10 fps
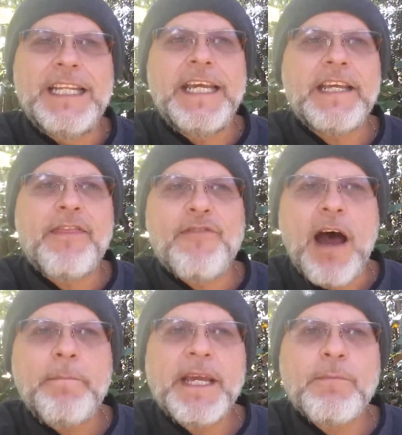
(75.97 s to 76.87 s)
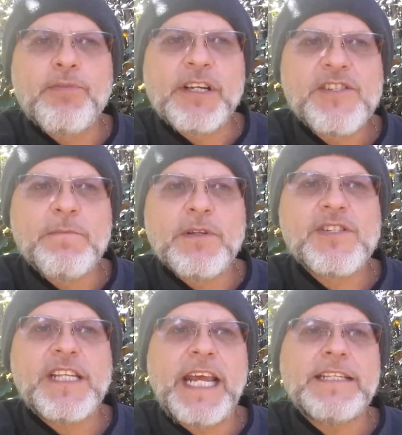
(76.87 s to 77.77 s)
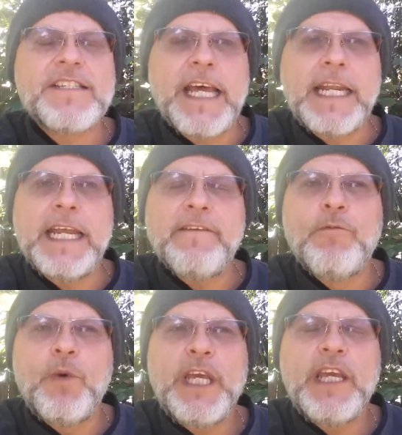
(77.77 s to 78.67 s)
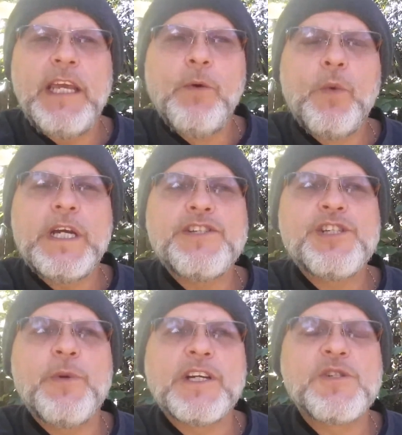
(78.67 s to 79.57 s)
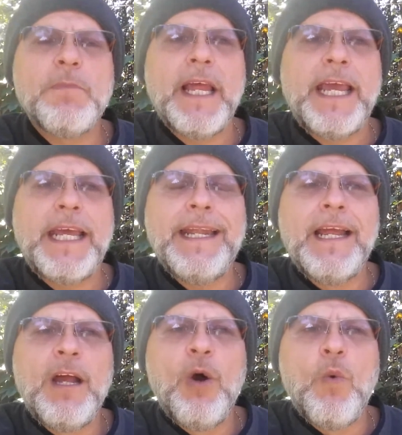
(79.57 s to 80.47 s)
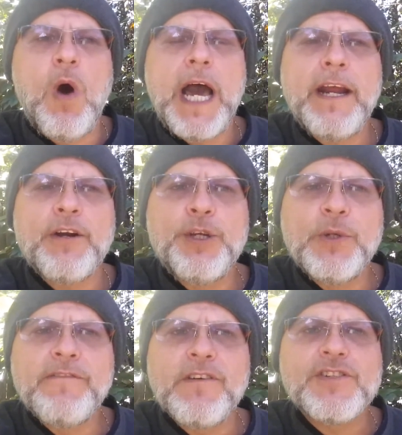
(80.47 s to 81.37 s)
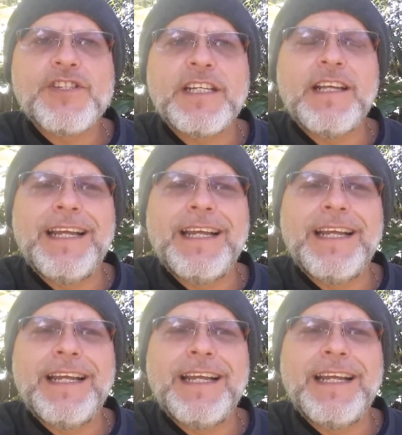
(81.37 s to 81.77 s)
The Anthropic Principle states that if we wish to explain why our universe